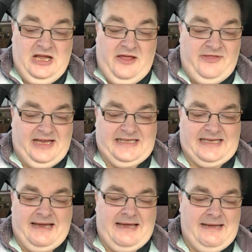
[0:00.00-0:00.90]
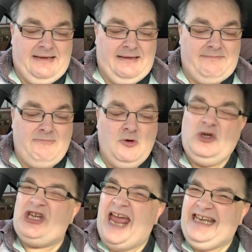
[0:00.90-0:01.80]
There's
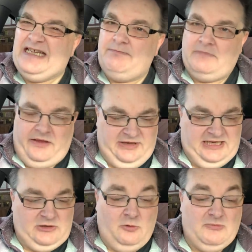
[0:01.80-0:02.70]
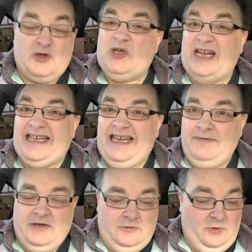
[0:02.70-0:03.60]
Mouchette, I think, or Mouchette,
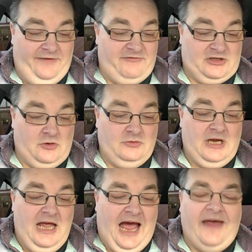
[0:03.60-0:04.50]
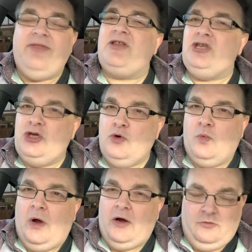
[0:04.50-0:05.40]
whatever it's called. And The New
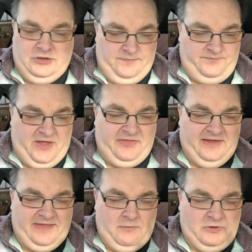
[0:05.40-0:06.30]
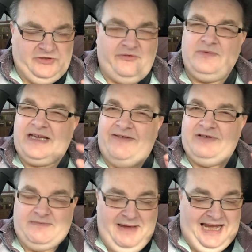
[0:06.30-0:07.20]
World. I think that one's from
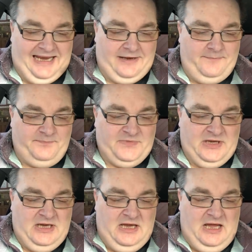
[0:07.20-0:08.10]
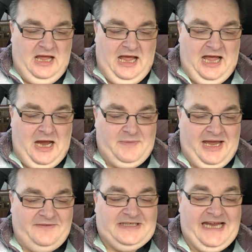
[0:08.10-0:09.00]
Terence Malick. We
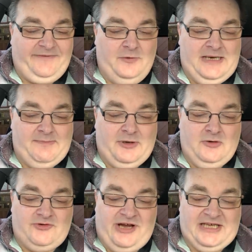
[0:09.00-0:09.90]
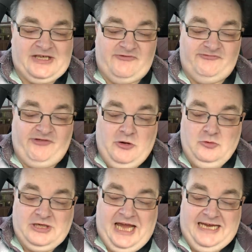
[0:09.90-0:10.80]
have Devil in a Blue Dress,
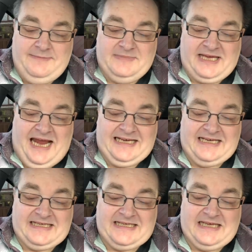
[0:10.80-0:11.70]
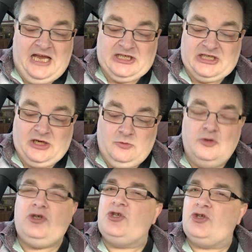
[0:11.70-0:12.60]
Road Games and A
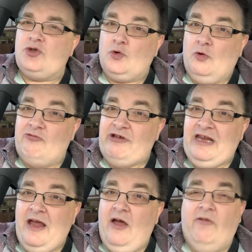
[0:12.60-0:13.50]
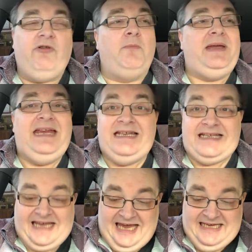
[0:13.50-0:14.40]
Soldier's Story from
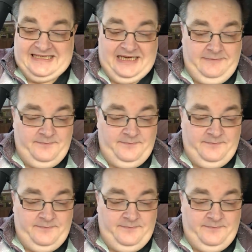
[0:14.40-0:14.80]
Indicator.